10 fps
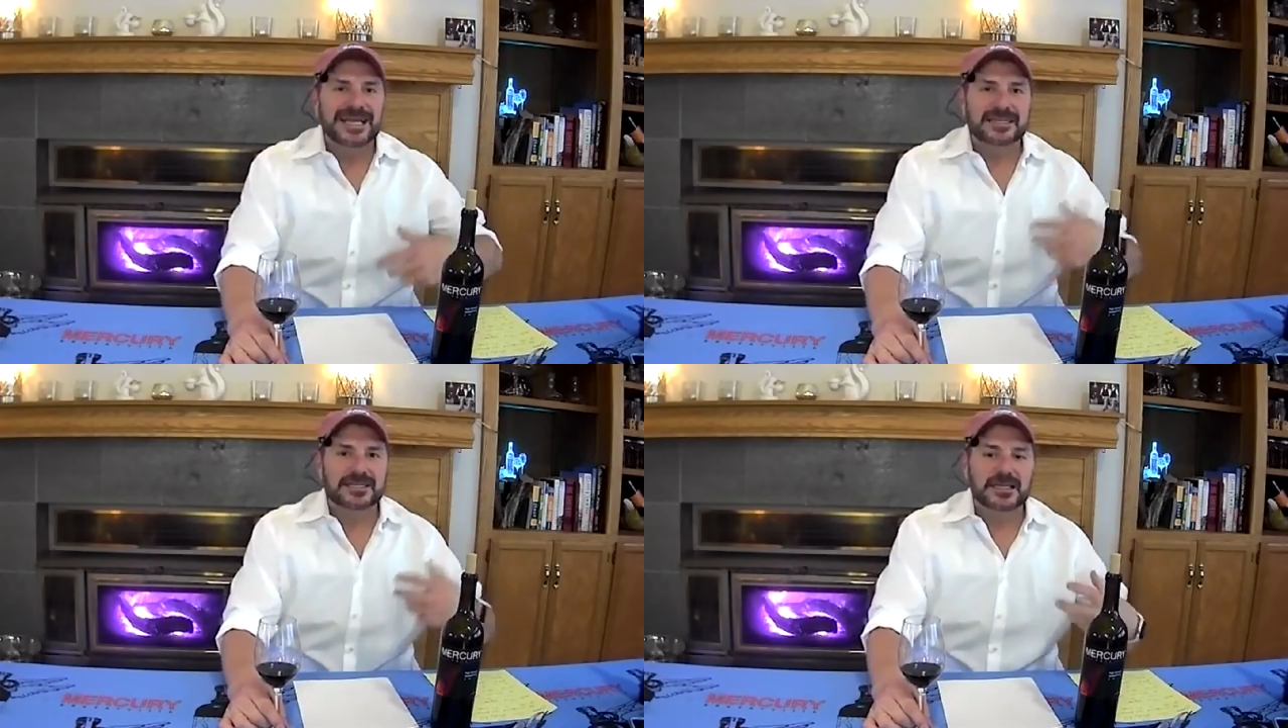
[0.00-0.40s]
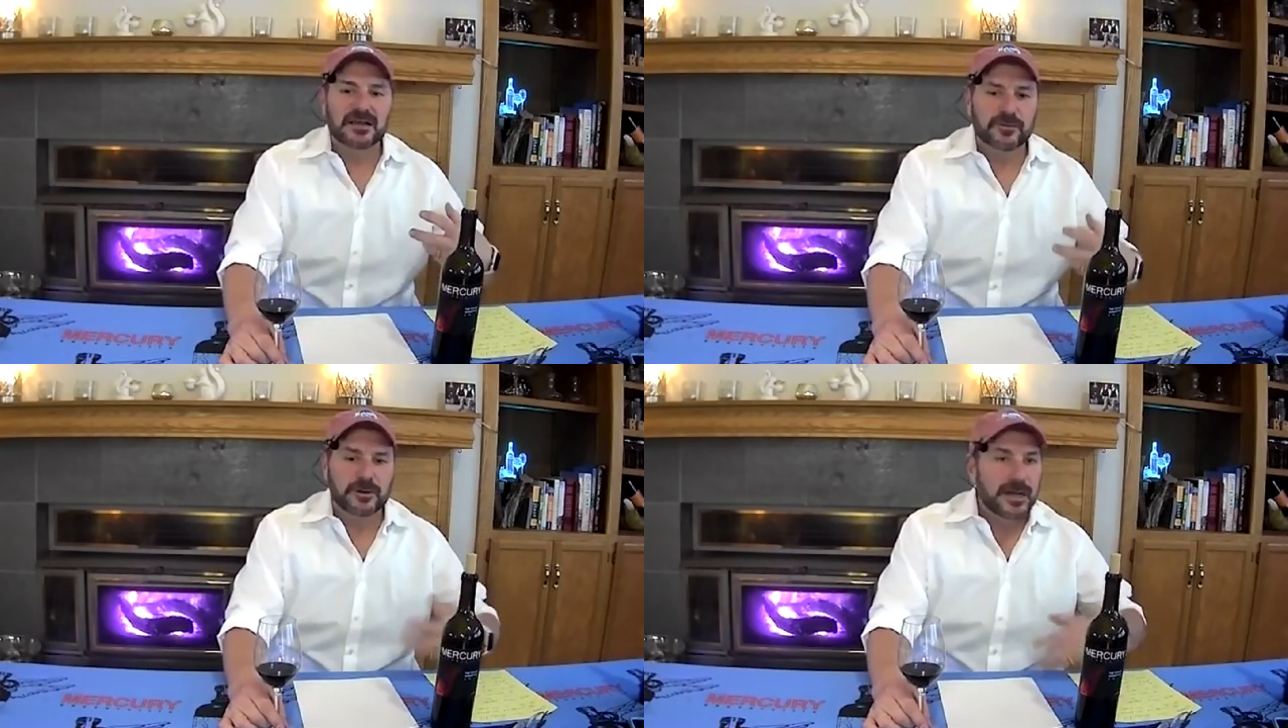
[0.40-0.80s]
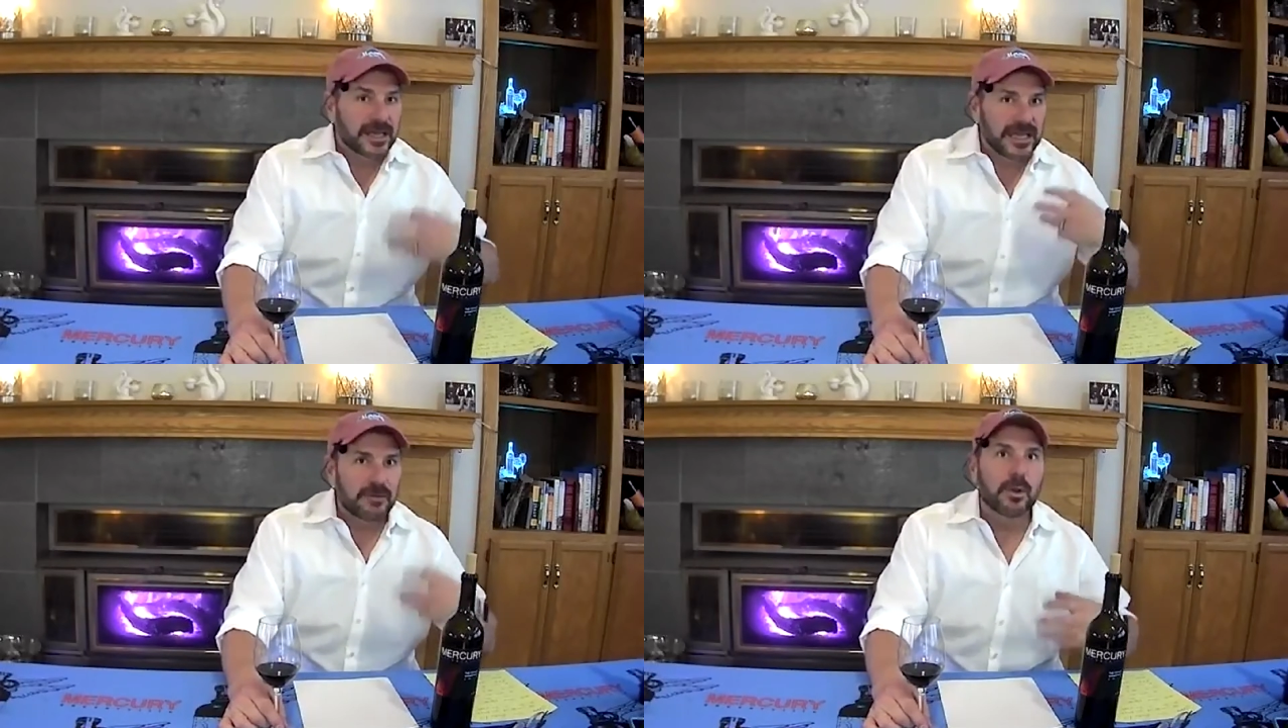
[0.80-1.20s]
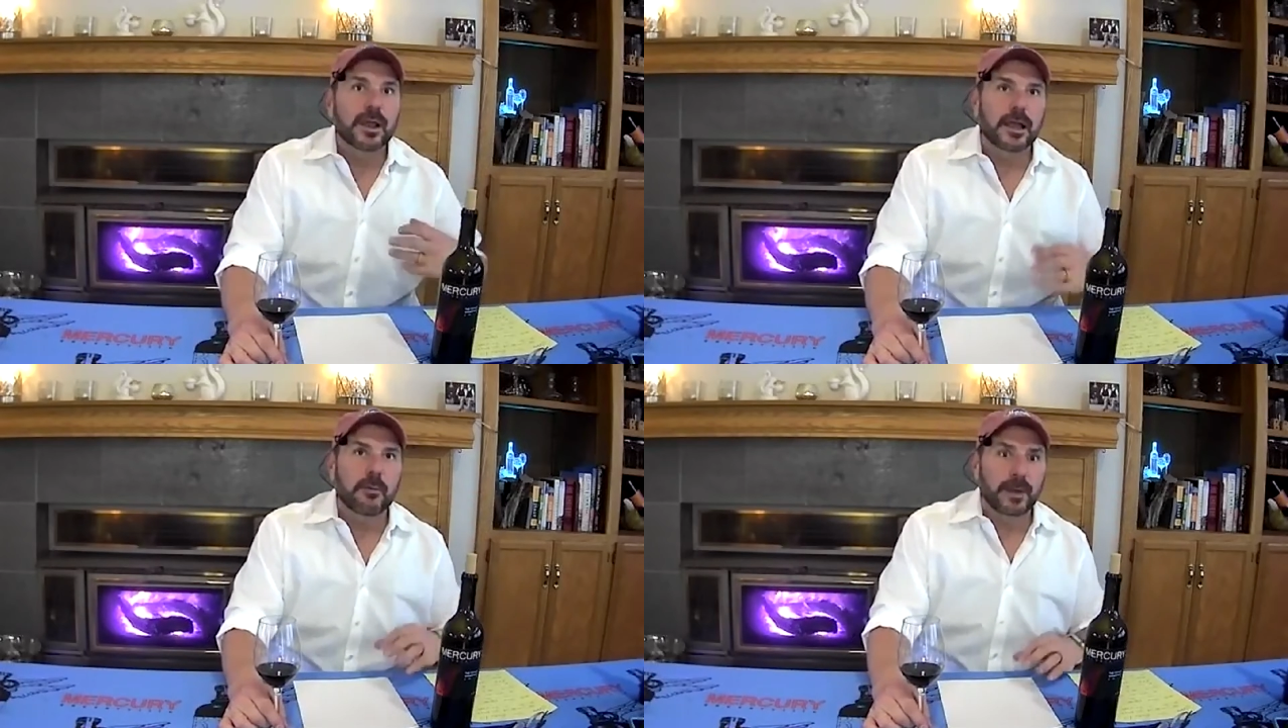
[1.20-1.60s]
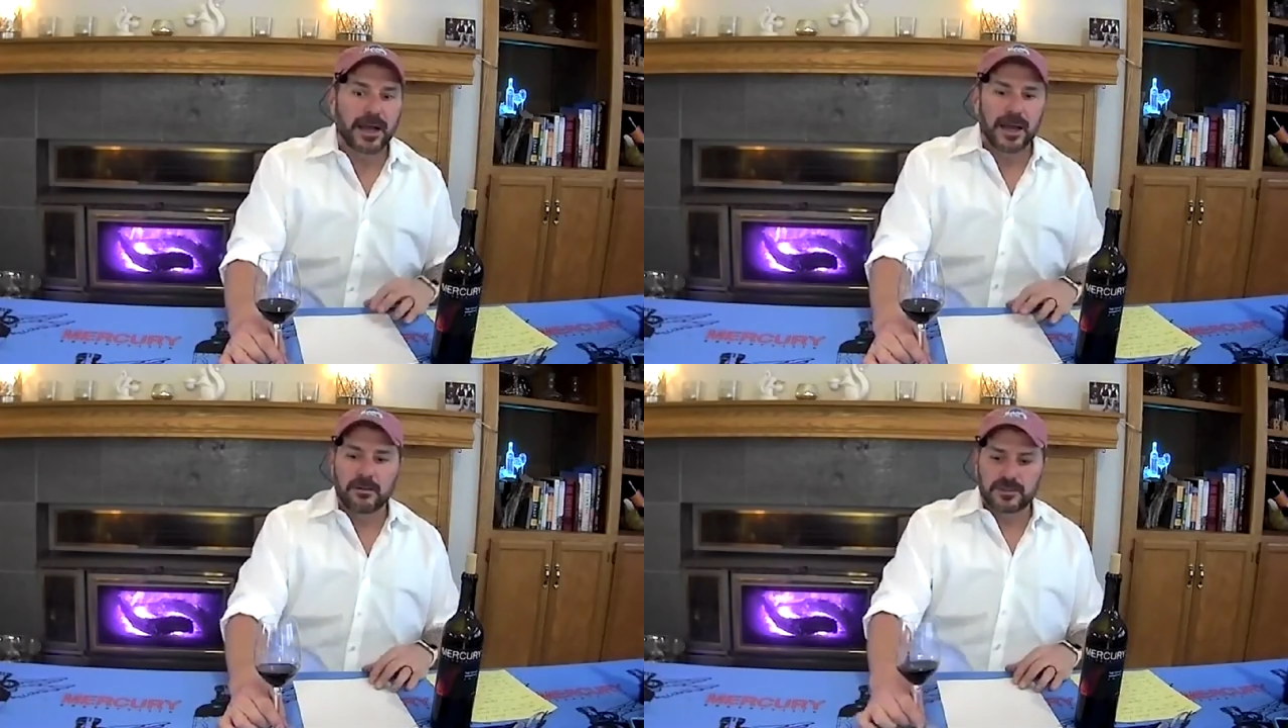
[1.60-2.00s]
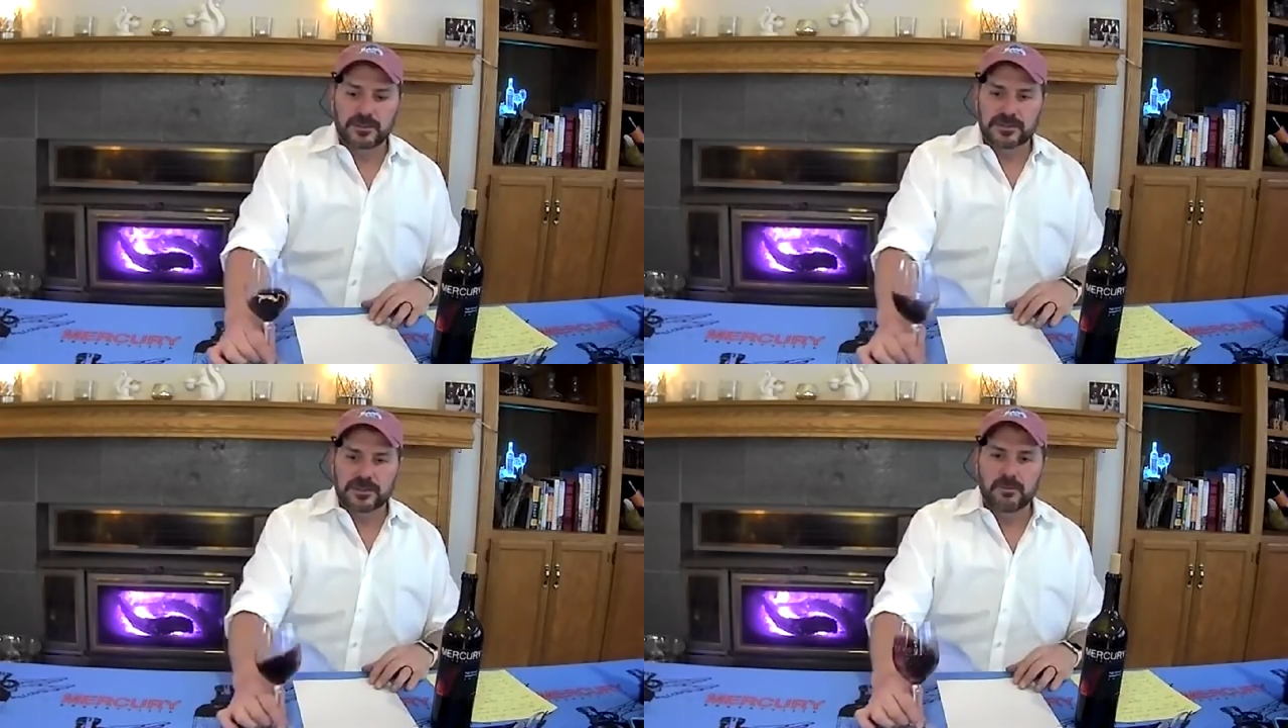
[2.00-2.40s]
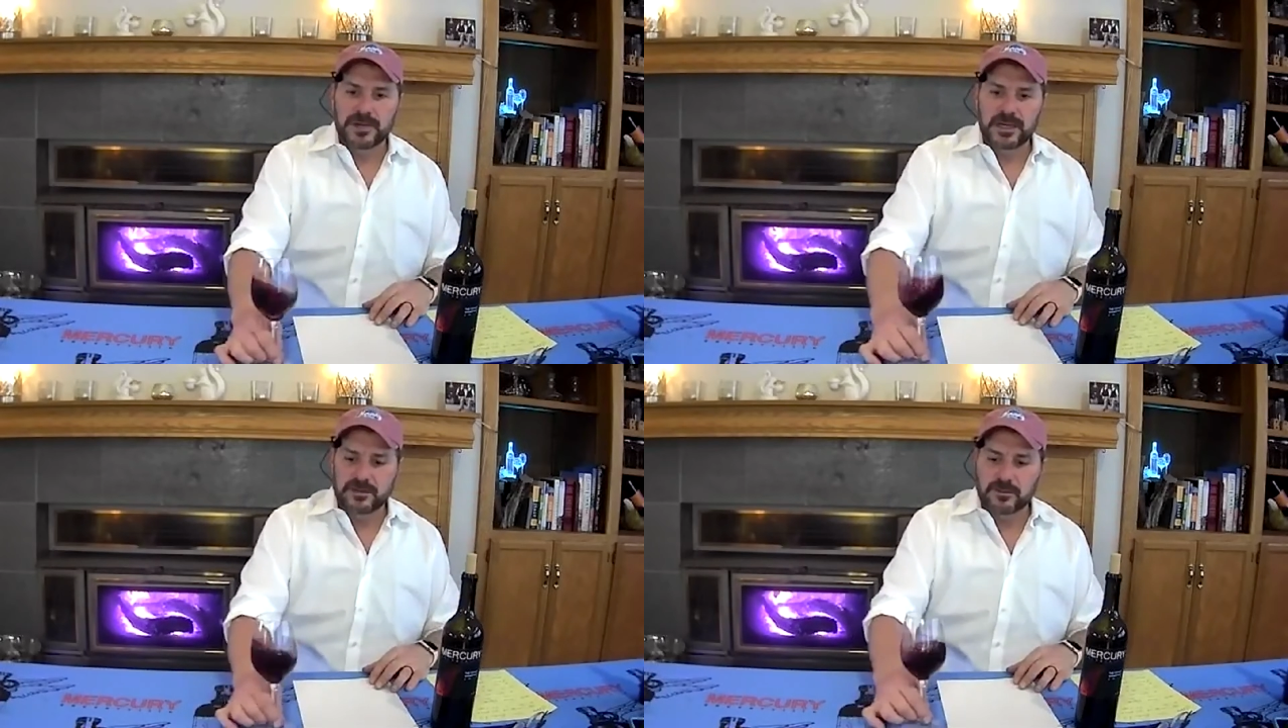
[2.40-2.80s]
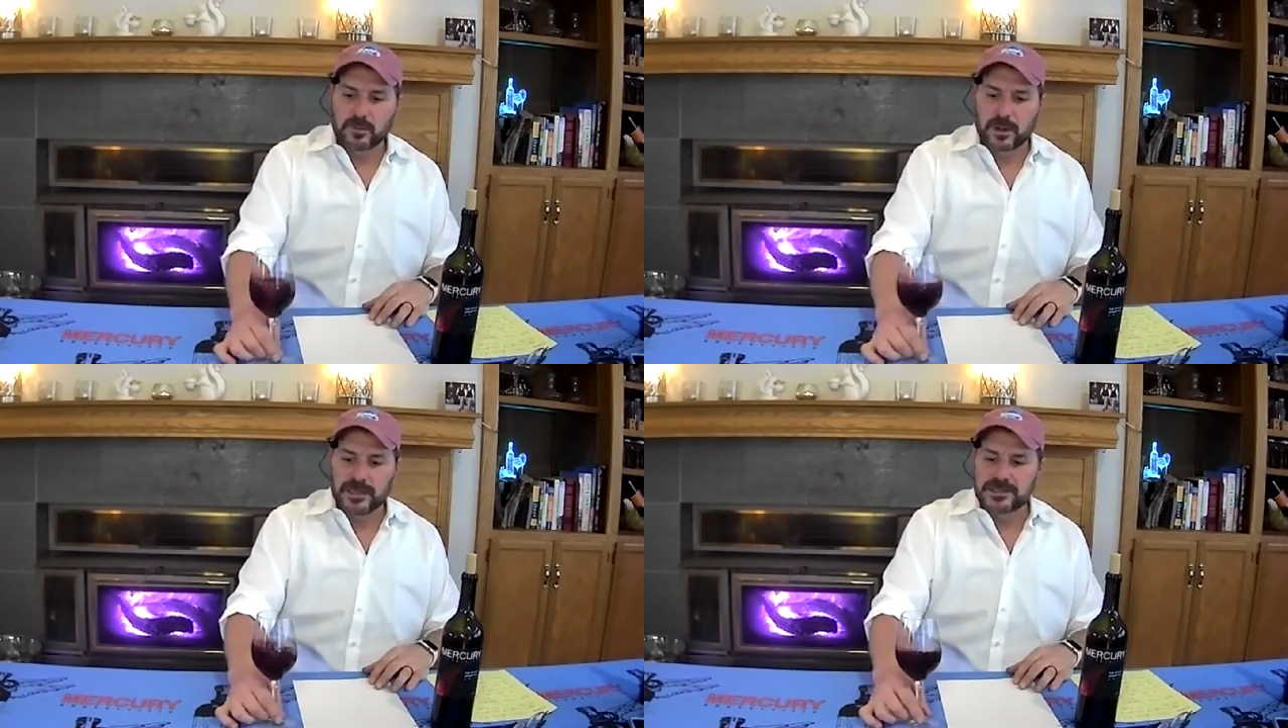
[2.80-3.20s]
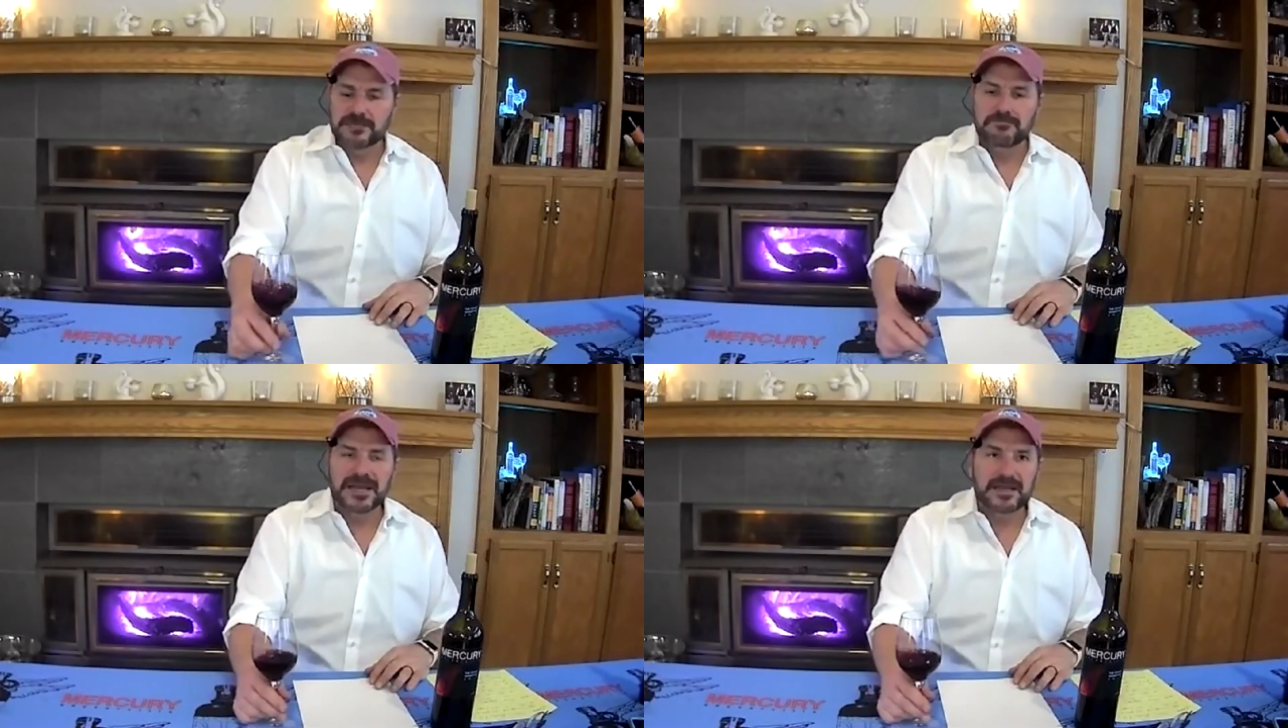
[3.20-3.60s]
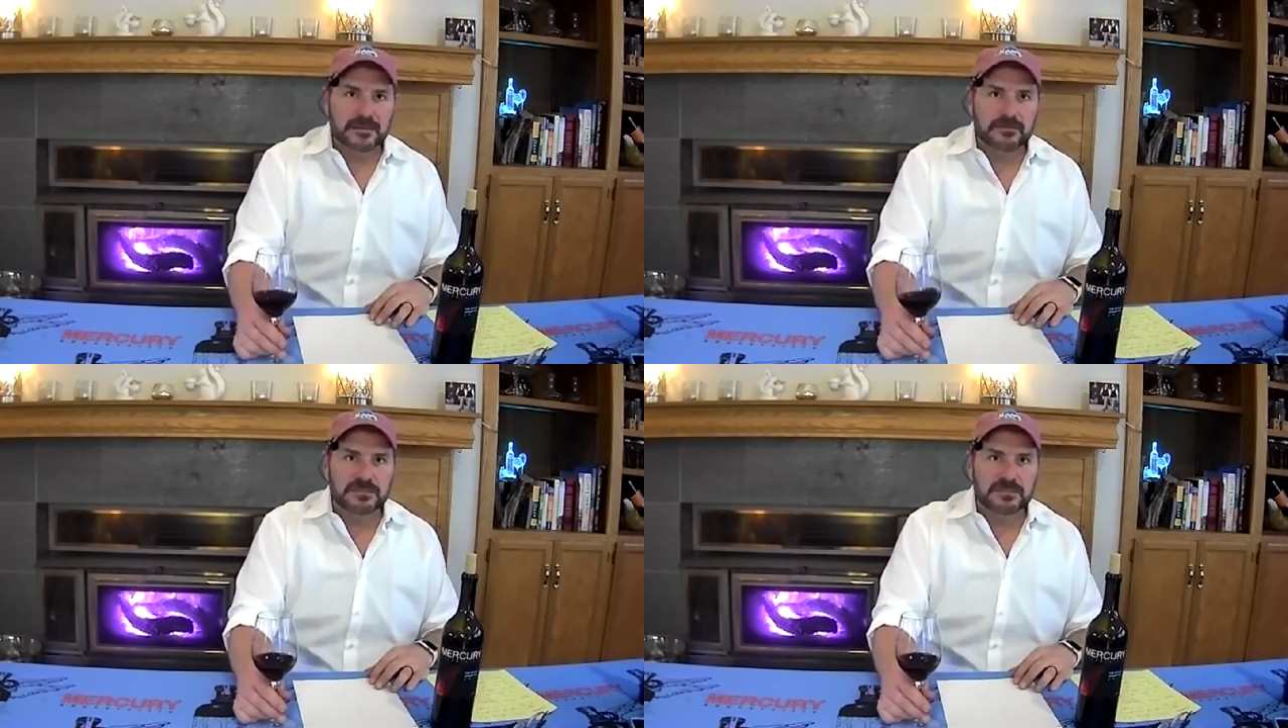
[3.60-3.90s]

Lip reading: It's a giver. It will help out so many other wines and make them